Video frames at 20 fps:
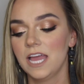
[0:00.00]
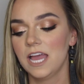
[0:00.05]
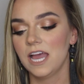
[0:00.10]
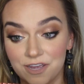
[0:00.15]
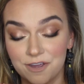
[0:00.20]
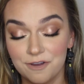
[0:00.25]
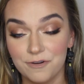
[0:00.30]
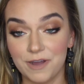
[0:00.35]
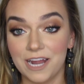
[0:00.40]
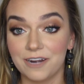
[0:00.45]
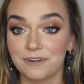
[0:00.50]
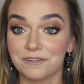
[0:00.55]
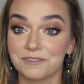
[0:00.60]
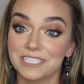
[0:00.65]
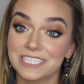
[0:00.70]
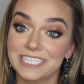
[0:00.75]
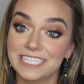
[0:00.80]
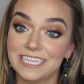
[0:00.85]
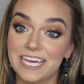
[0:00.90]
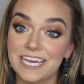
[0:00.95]
So I
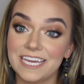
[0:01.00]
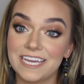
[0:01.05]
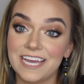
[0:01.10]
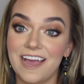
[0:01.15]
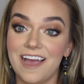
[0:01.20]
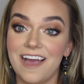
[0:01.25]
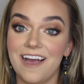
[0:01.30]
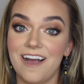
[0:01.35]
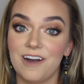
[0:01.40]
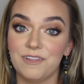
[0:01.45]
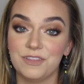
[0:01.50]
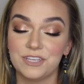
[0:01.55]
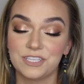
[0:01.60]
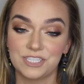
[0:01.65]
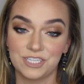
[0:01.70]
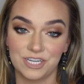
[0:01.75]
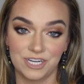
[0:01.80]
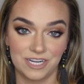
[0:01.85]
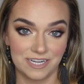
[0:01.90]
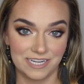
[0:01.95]
really like how
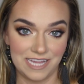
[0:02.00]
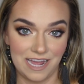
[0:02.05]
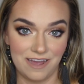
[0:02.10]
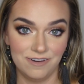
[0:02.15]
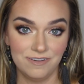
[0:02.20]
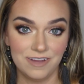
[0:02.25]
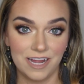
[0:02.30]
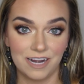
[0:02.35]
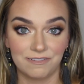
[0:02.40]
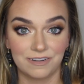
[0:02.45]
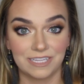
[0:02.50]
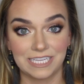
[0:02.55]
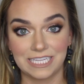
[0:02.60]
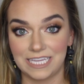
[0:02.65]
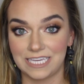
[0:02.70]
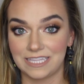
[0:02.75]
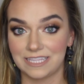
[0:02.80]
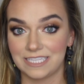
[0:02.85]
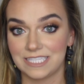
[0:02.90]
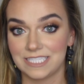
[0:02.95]
this turned out. I really
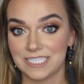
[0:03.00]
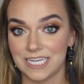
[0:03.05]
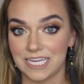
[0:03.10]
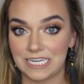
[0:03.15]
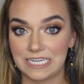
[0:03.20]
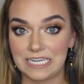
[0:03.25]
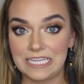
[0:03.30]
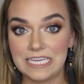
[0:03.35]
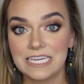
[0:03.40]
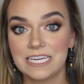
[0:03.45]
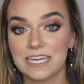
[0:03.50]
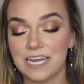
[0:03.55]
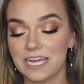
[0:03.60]
like this technique.